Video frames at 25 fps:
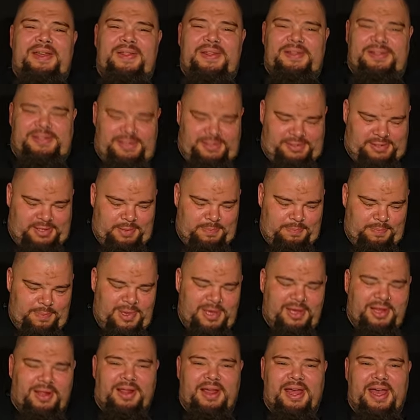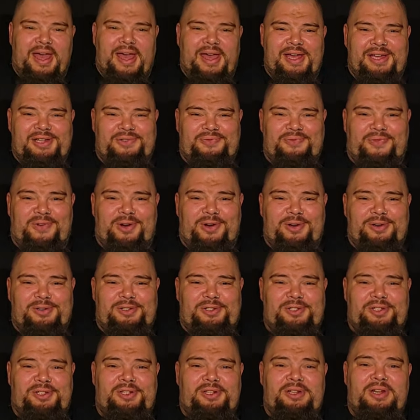This is the mill hash
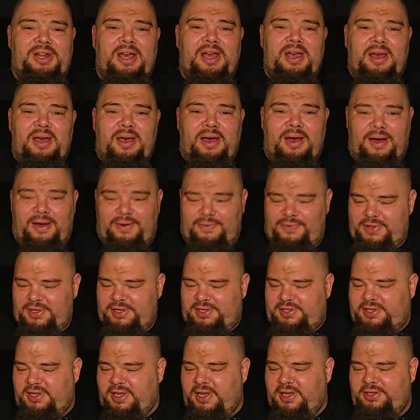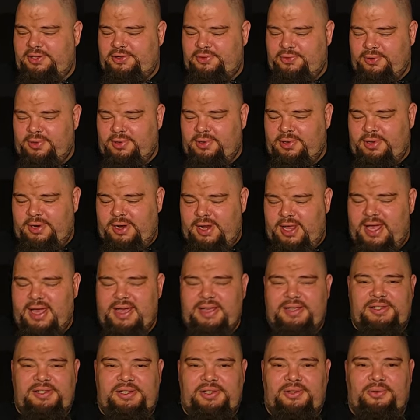version of the Citron
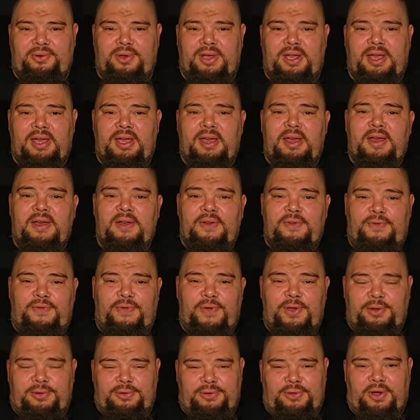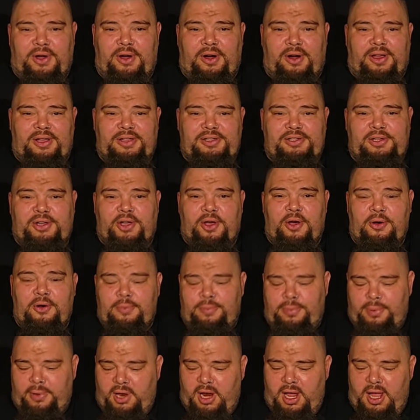S3 field target
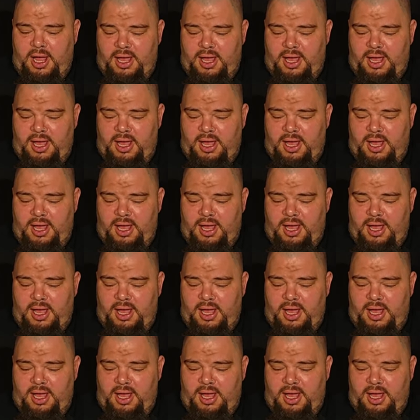scope.